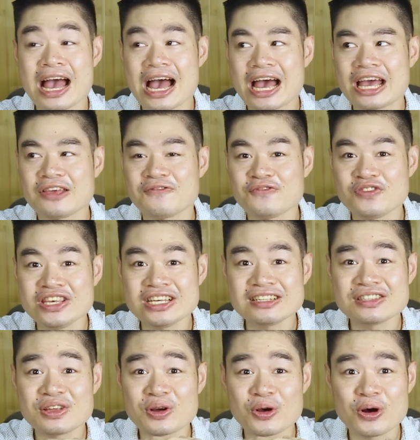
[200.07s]
I feel
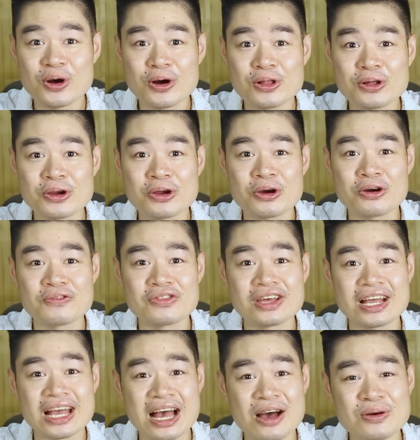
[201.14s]
the color of the
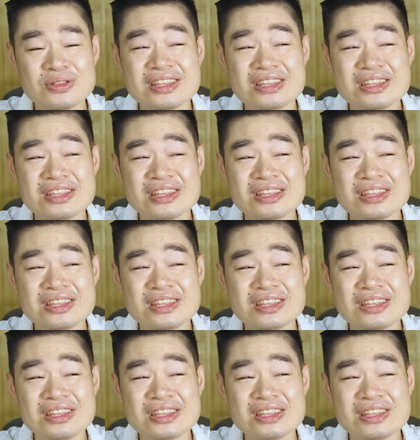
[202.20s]
gown